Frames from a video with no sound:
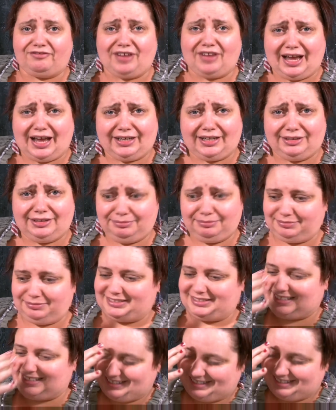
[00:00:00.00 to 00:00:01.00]
find them.
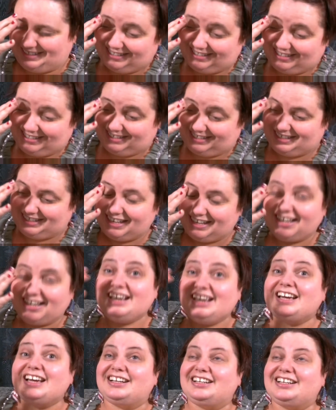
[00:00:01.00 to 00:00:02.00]

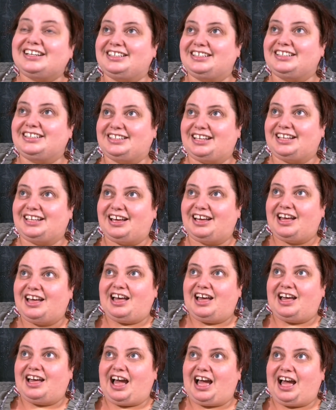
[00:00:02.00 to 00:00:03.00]
Cause
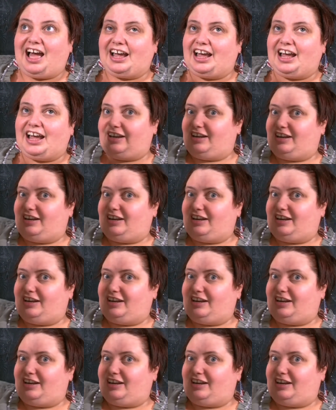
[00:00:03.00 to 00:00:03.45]
I got,